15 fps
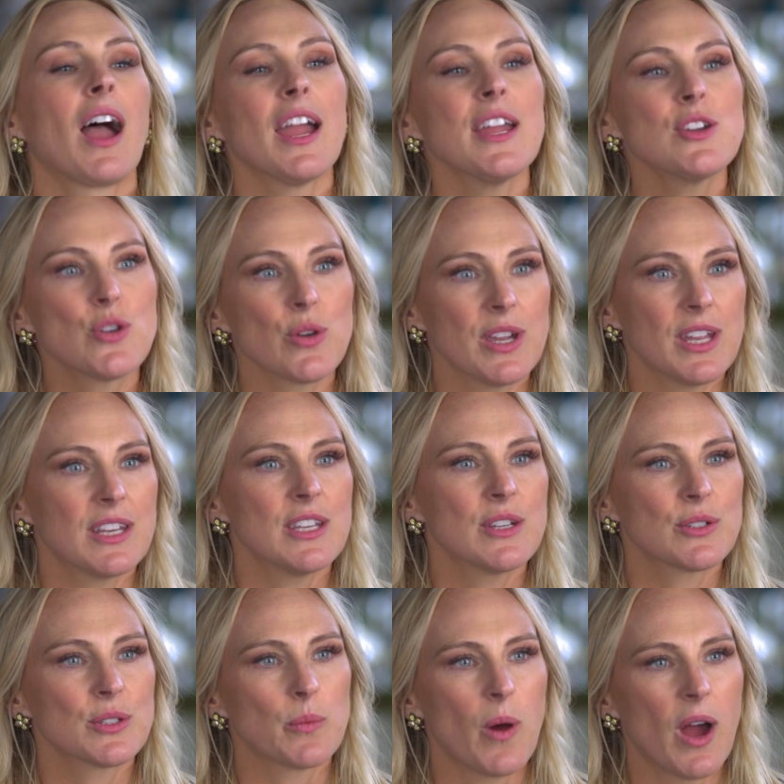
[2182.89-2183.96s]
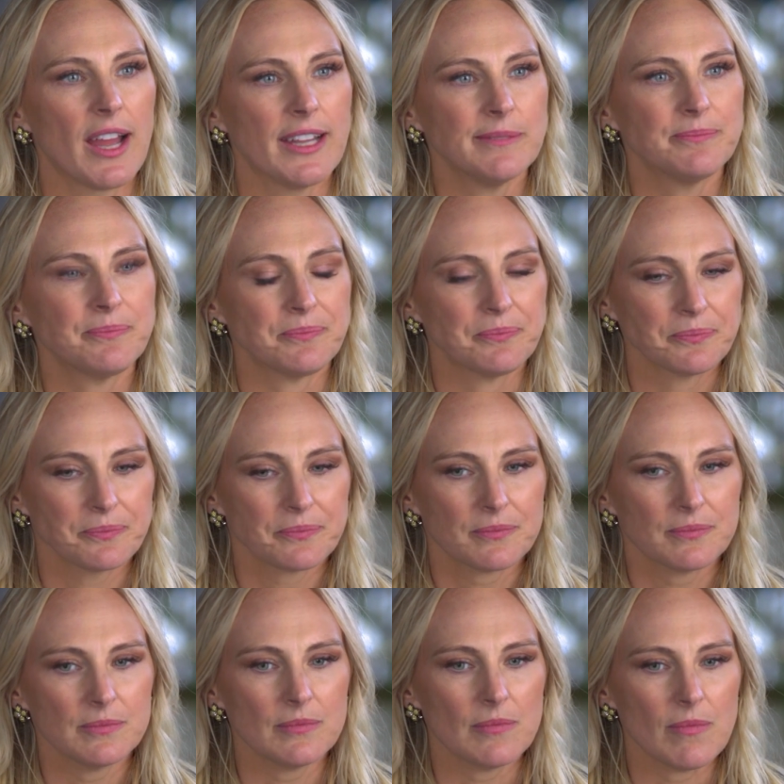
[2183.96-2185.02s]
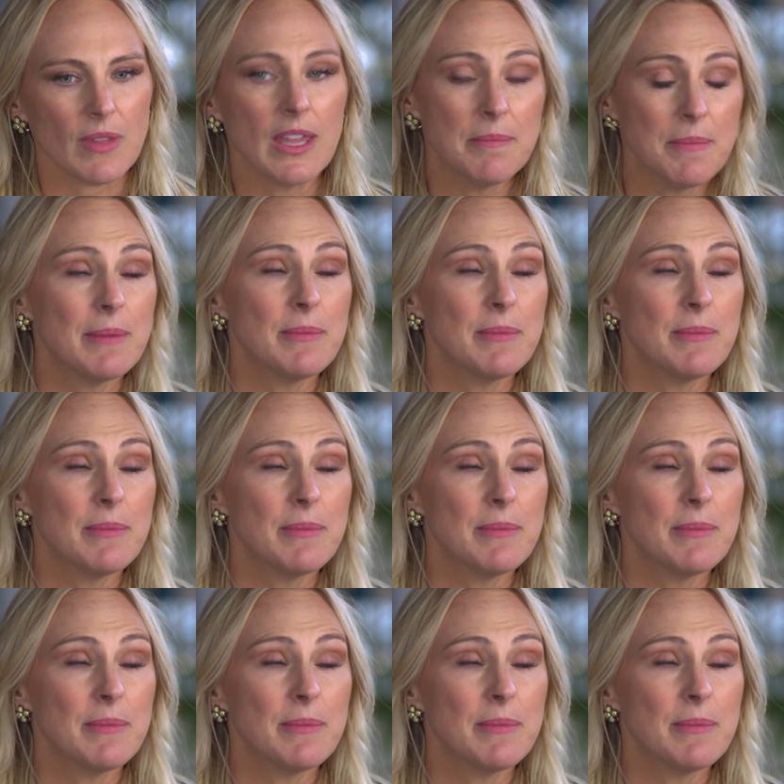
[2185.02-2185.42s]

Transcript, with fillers: I agree, and here's why. And